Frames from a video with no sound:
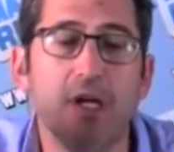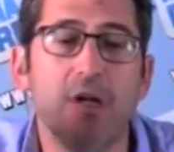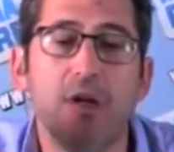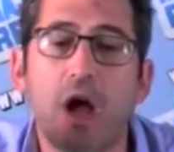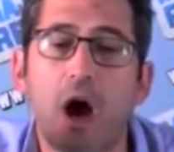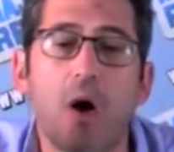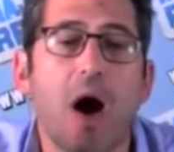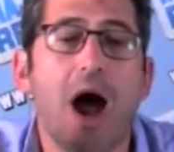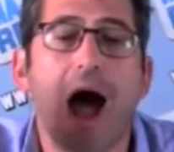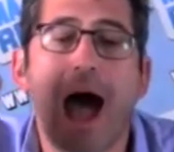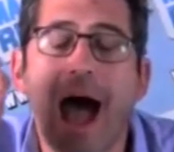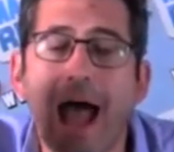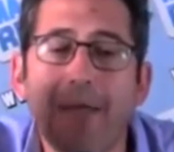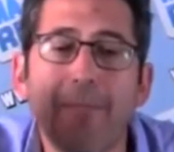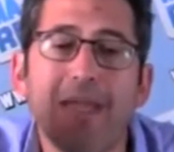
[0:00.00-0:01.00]
No,
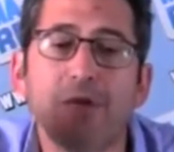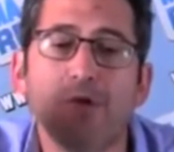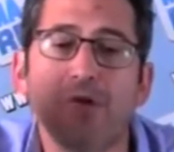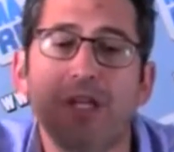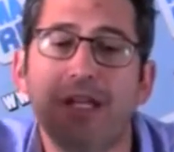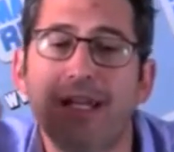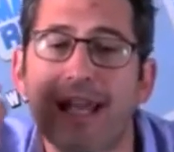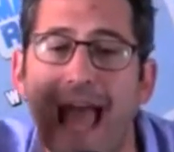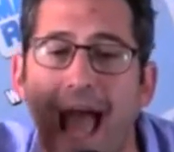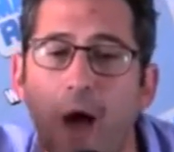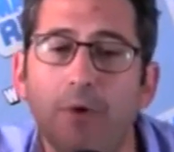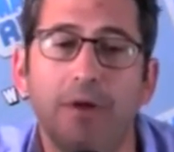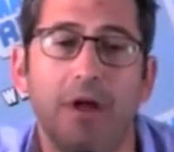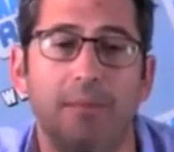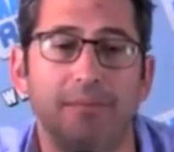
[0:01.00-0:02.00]
I'm interested in
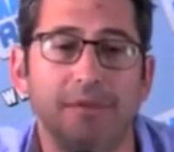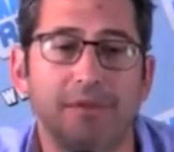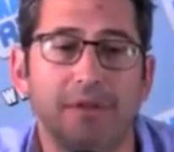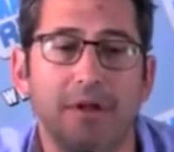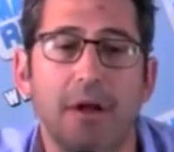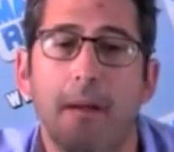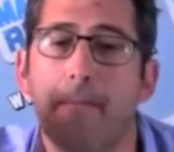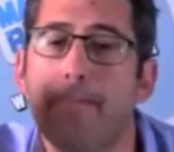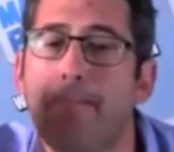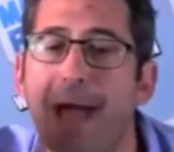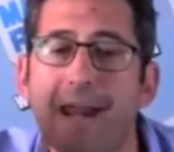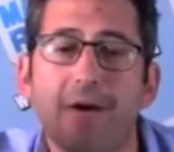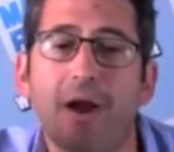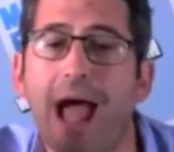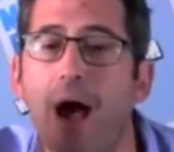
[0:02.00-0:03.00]
outcomes,
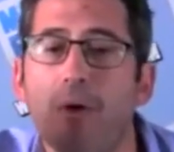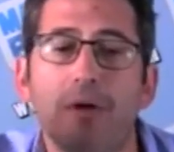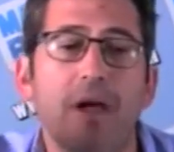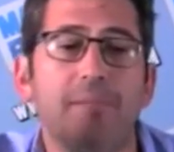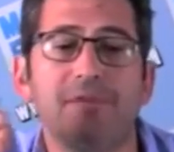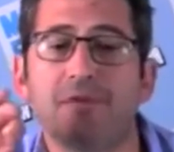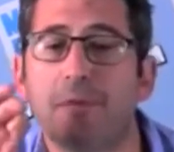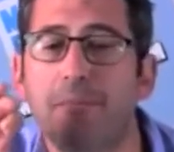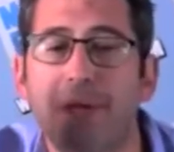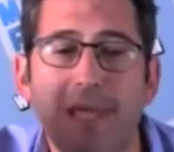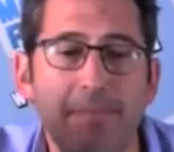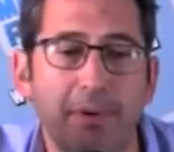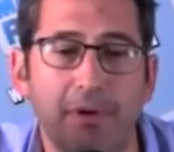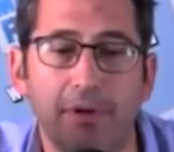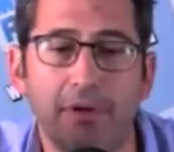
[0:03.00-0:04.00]
better outcomes for
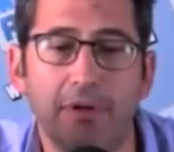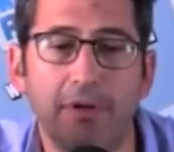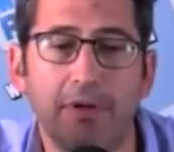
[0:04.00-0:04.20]
people.